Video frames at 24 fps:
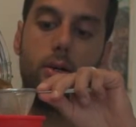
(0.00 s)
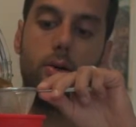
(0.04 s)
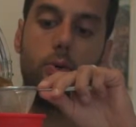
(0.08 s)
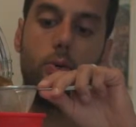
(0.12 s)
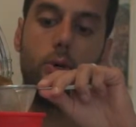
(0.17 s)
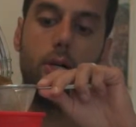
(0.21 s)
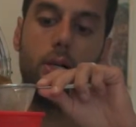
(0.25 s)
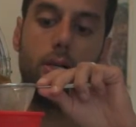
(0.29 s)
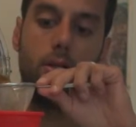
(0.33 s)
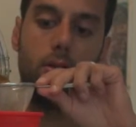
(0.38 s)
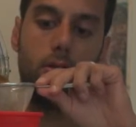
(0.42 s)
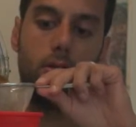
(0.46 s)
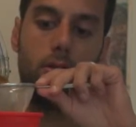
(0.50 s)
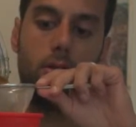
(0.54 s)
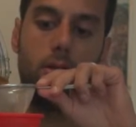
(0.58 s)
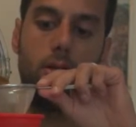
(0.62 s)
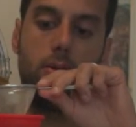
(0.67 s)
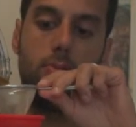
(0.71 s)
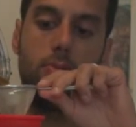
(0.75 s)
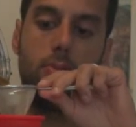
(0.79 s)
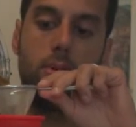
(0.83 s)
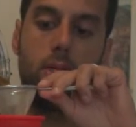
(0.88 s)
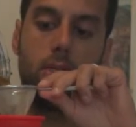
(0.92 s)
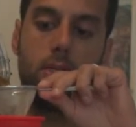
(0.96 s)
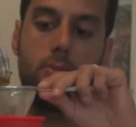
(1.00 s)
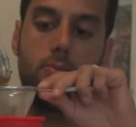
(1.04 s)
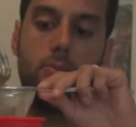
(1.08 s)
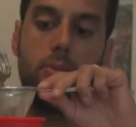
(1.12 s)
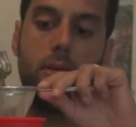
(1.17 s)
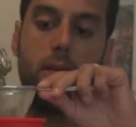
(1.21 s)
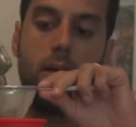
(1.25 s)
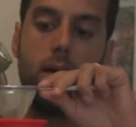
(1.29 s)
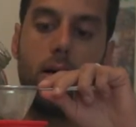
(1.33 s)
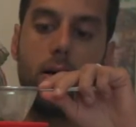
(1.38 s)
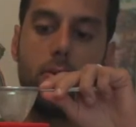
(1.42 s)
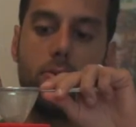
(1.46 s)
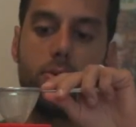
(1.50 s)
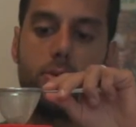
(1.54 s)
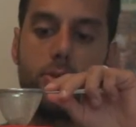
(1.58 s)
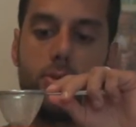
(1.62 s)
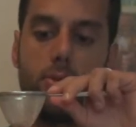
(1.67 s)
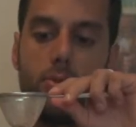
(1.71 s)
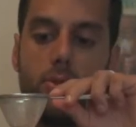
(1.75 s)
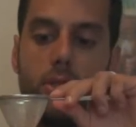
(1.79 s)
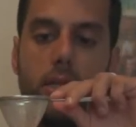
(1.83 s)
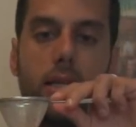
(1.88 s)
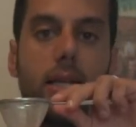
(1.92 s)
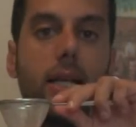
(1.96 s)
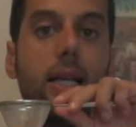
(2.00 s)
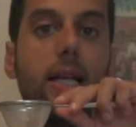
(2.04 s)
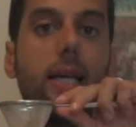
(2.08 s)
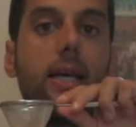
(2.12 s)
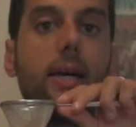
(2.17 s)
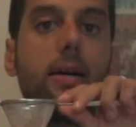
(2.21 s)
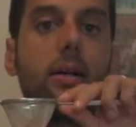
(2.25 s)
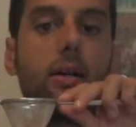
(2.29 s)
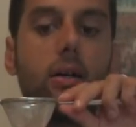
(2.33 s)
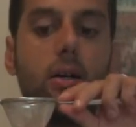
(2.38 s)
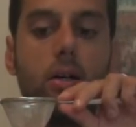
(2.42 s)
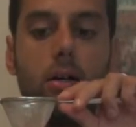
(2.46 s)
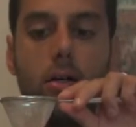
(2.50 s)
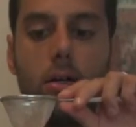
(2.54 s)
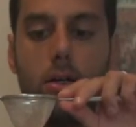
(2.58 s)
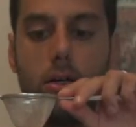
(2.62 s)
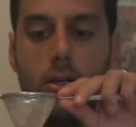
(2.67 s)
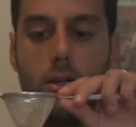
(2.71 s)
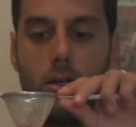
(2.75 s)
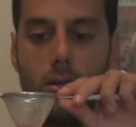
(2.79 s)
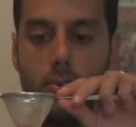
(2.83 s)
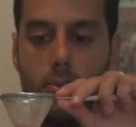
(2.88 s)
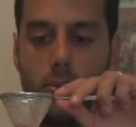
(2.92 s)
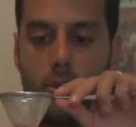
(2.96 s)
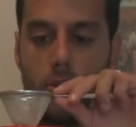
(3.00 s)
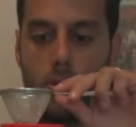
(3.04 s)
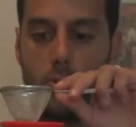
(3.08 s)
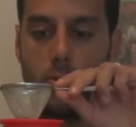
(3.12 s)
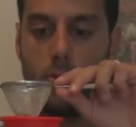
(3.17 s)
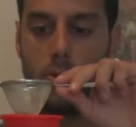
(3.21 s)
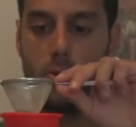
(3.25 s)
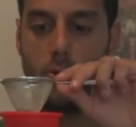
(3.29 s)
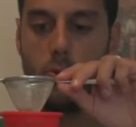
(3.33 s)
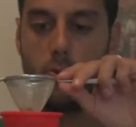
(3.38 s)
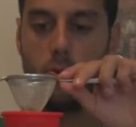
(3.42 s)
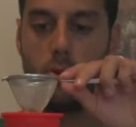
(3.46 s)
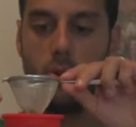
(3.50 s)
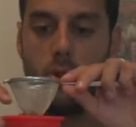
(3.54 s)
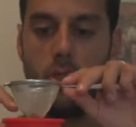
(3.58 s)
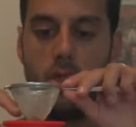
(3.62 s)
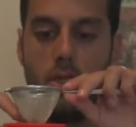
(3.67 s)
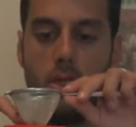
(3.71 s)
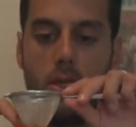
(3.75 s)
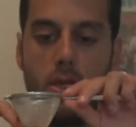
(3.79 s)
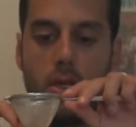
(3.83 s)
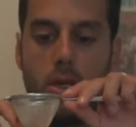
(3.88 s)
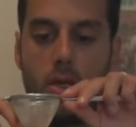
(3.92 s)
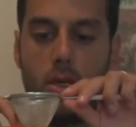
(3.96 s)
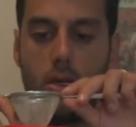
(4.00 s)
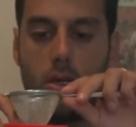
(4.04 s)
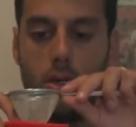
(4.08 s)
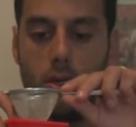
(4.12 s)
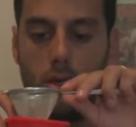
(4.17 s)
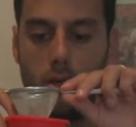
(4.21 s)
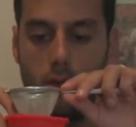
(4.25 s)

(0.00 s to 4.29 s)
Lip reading: well, it must be absolutely clear because we don't want any